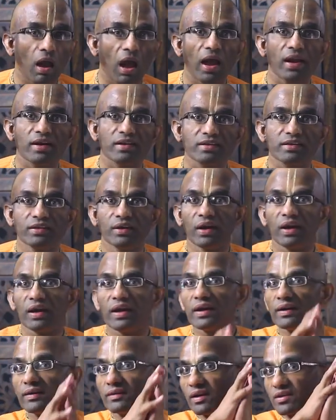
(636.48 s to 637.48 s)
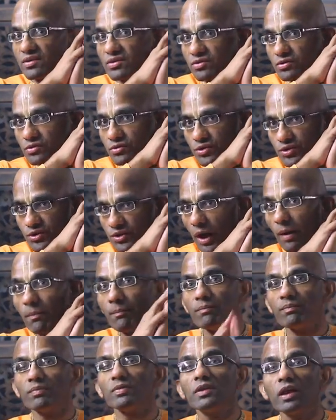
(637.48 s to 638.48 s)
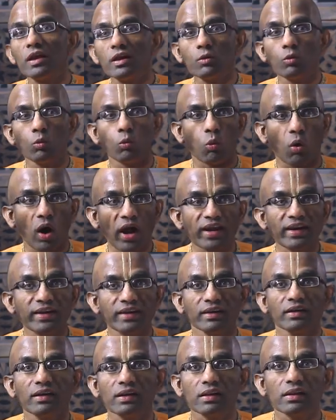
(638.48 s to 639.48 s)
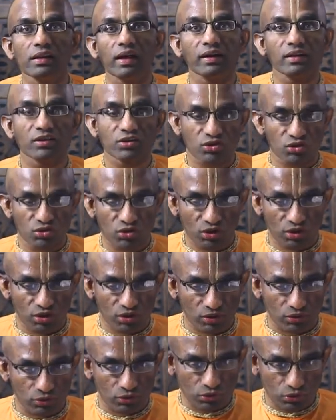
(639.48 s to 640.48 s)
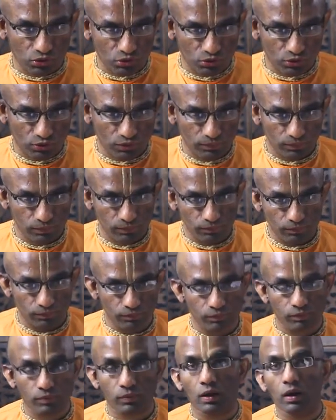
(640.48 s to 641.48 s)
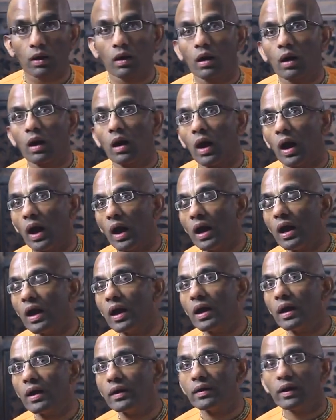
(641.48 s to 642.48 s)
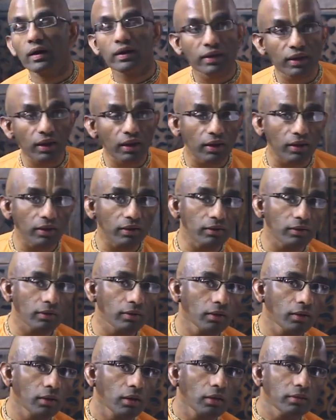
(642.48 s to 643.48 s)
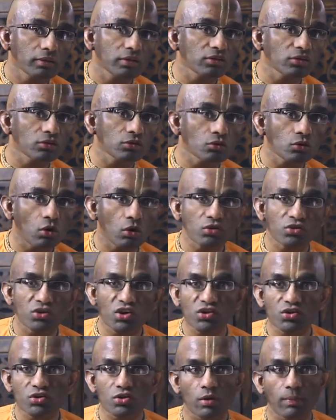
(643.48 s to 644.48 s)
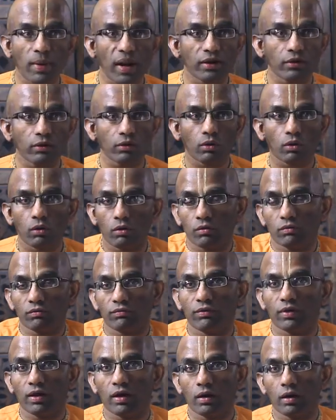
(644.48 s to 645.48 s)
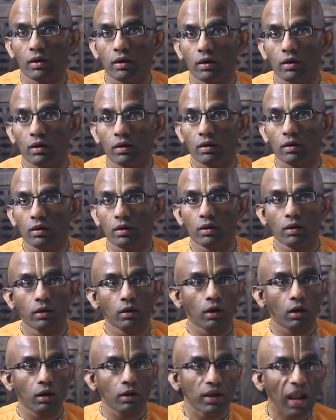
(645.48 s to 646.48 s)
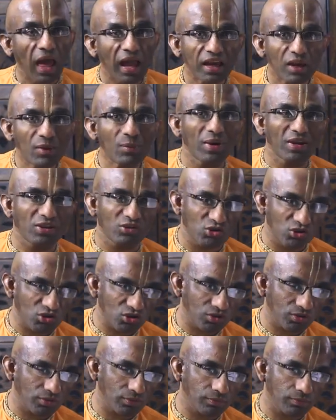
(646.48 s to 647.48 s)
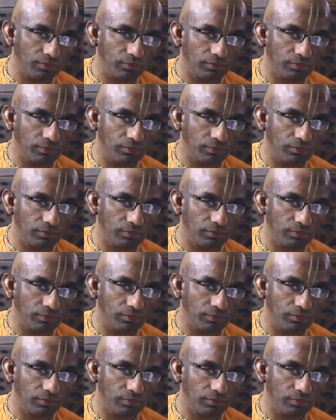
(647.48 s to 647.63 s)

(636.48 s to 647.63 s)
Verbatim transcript: and yet, there's something vital that has changed. And again, this is not just a matter of uh, language,